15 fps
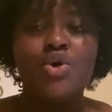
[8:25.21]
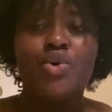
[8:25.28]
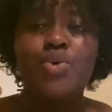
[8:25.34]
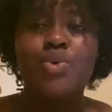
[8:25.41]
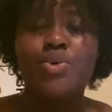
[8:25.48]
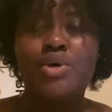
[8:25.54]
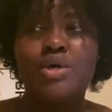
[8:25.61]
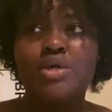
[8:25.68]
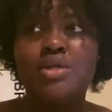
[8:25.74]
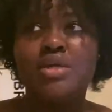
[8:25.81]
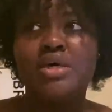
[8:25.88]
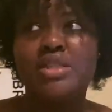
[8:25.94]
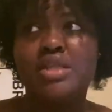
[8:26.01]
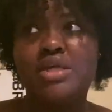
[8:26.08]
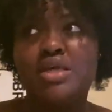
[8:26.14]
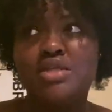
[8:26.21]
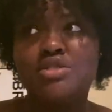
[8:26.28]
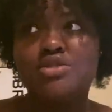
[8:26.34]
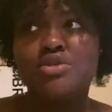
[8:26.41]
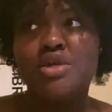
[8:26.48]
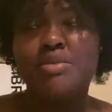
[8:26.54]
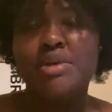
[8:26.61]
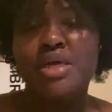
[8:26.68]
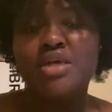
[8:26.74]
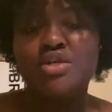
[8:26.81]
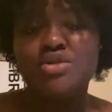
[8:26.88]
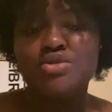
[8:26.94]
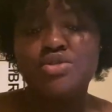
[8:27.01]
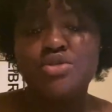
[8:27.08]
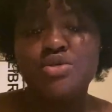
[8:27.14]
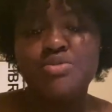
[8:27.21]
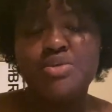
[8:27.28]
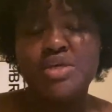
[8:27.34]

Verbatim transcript: on I think Instagram and YouTube.